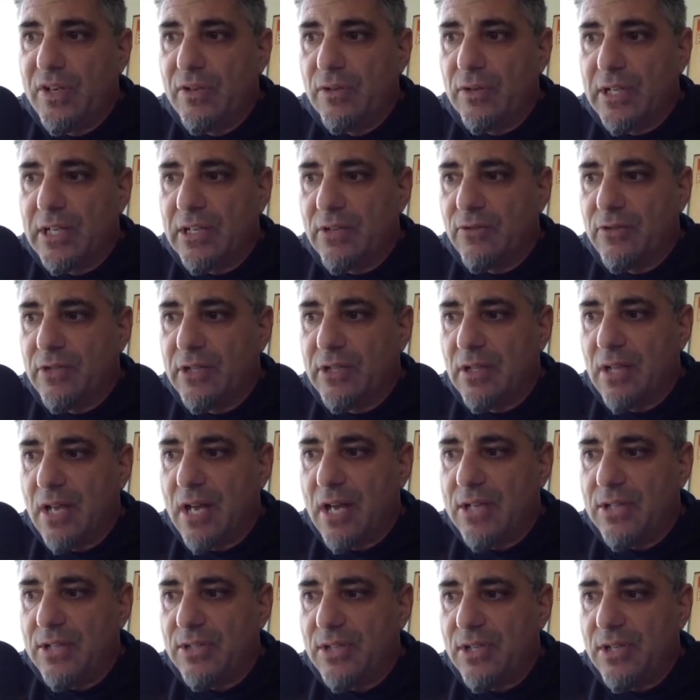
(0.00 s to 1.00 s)

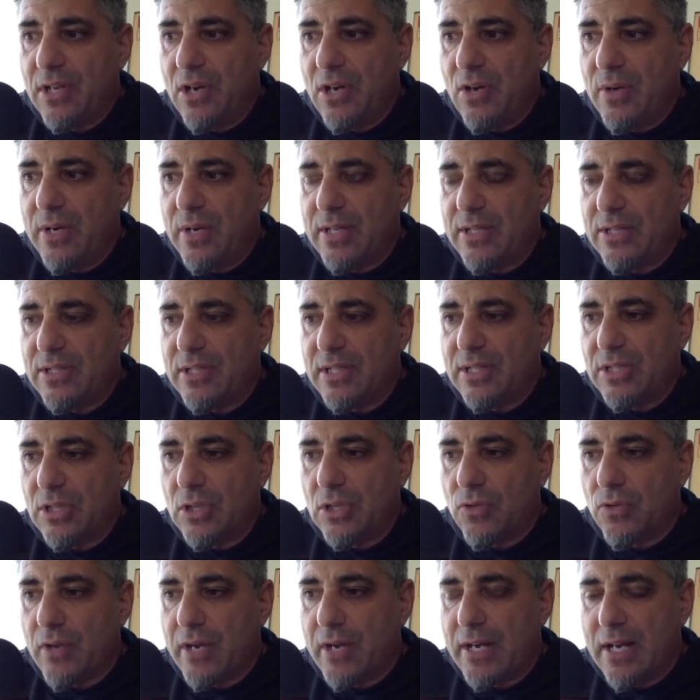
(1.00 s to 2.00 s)
realized, you know, it's a
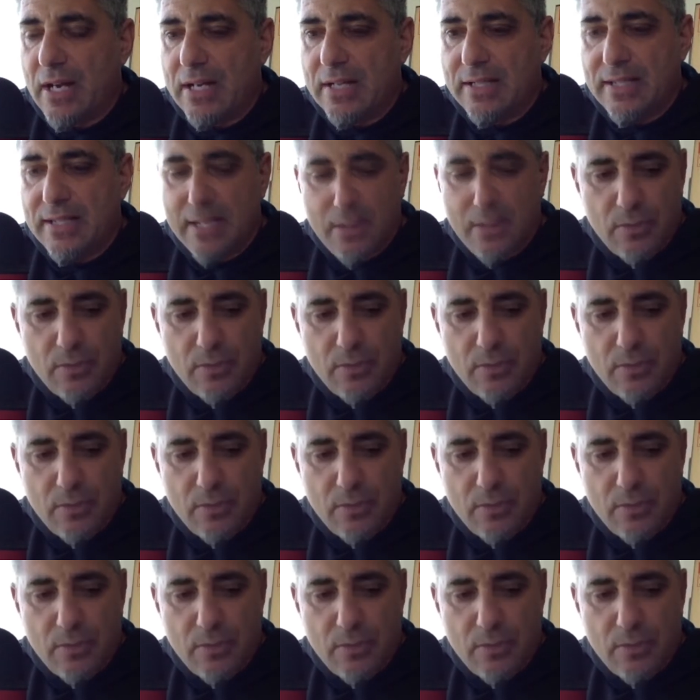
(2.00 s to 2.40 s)
great idea.